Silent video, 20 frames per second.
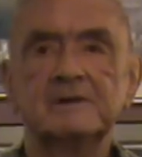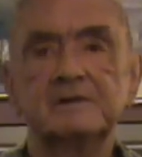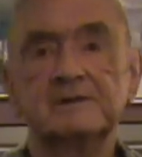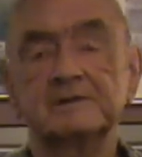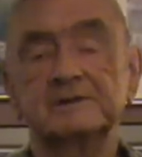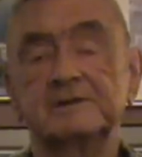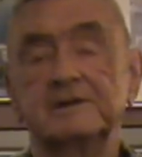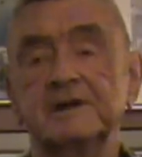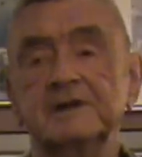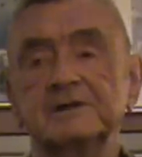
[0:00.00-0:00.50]

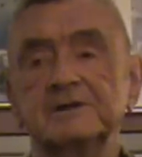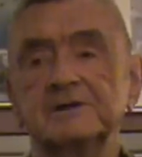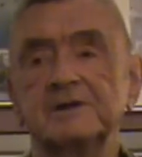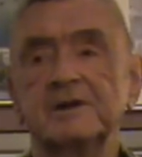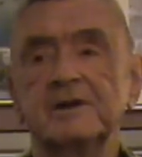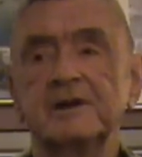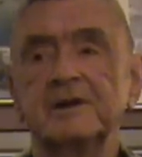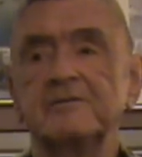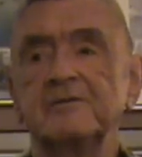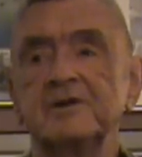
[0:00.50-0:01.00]

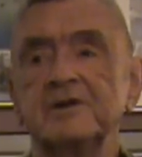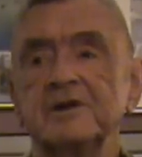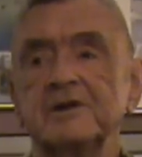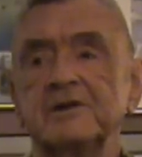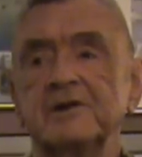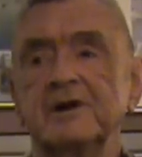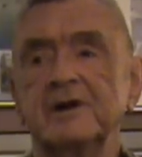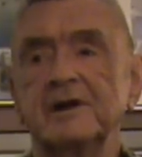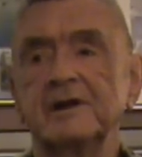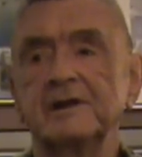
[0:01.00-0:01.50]
station, whatever you
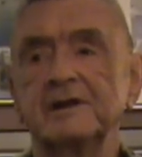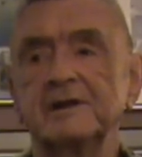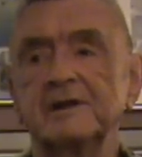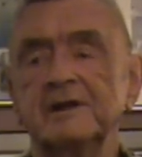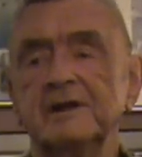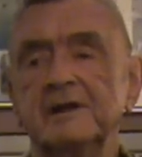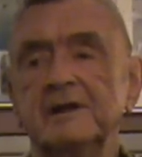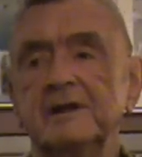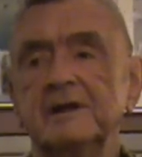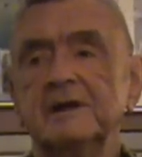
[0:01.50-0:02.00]
call it,
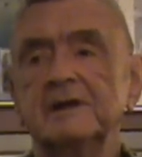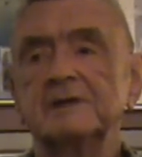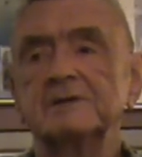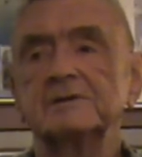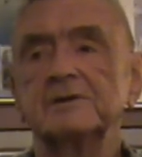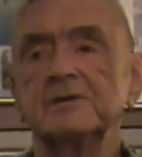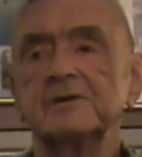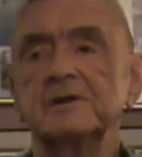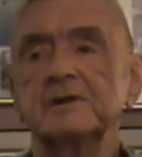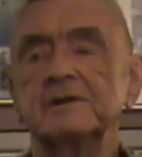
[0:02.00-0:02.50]

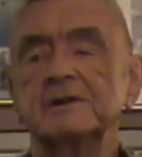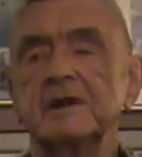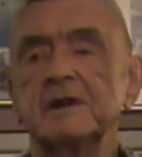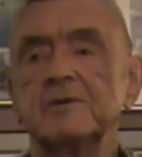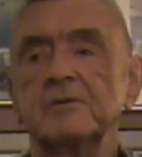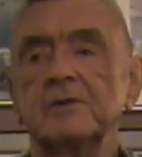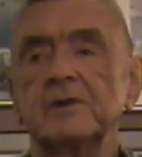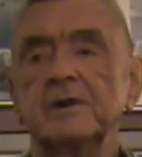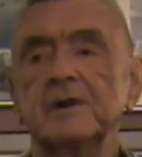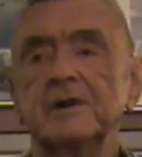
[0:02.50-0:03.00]
so that they
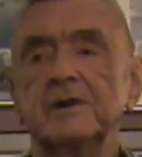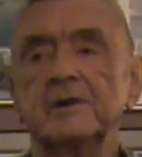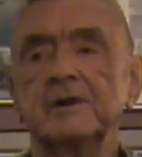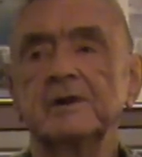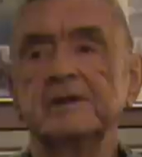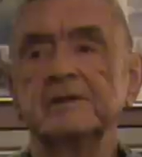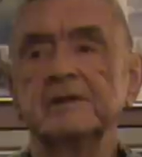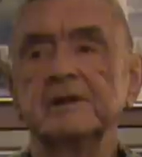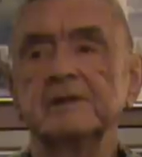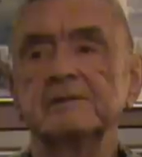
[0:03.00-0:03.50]
were
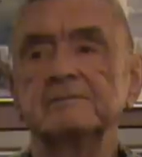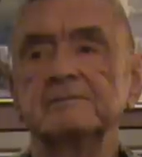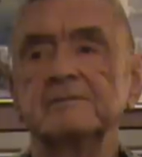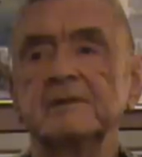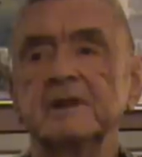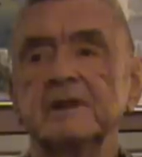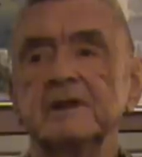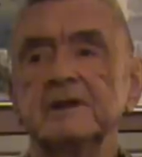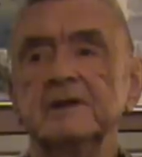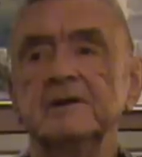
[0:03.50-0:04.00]
hearing the
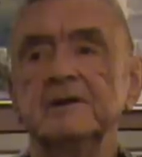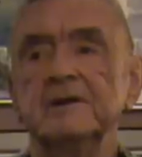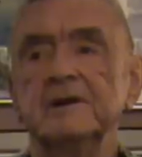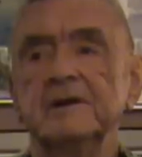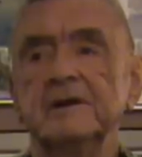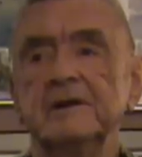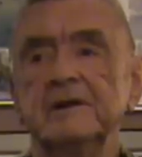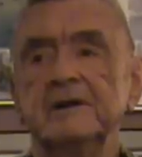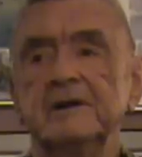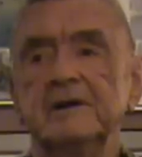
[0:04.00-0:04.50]
leader,
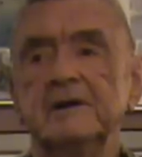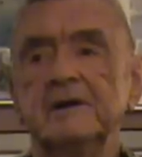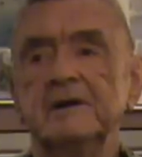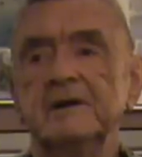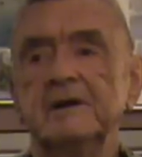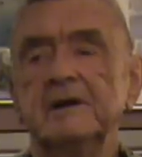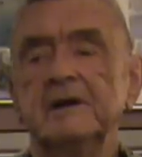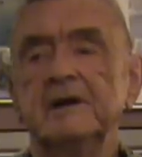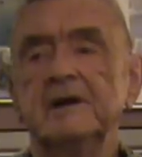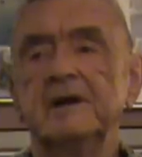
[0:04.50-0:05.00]

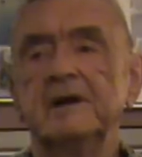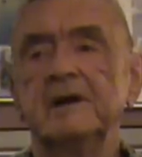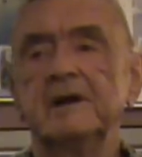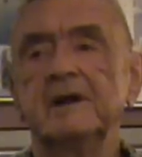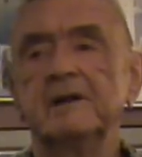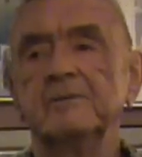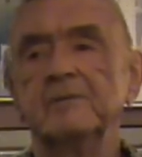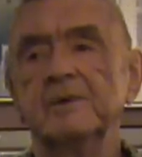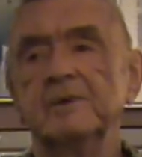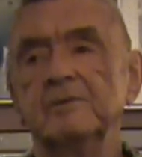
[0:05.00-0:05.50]

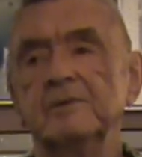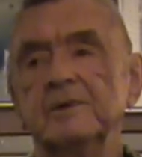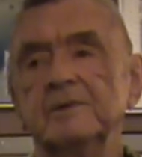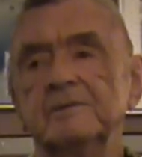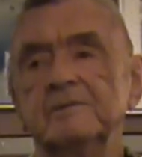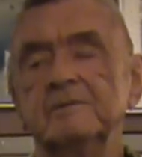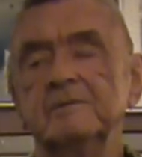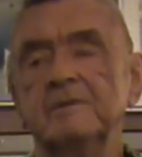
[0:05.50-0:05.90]
and we would